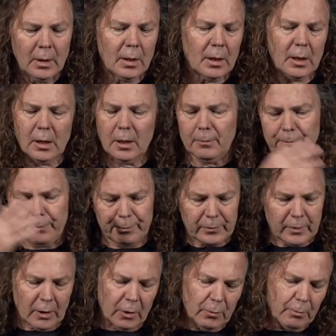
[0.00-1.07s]

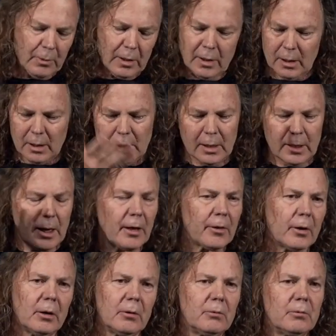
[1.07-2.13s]

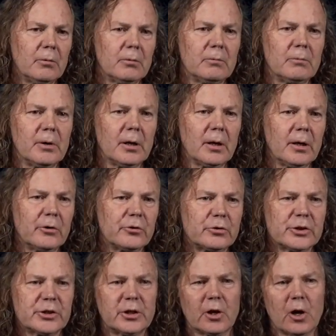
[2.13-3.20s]
Another really
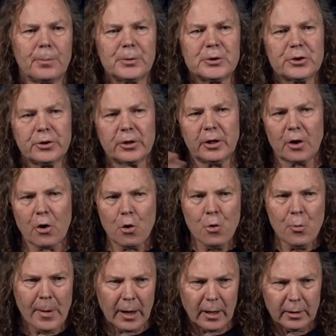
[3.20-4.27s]
interesting opportunity,
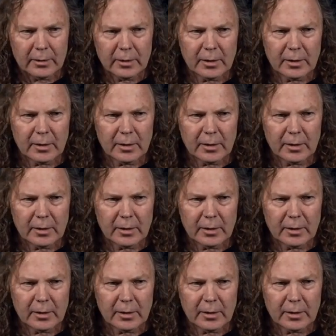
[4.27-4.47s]
Uber.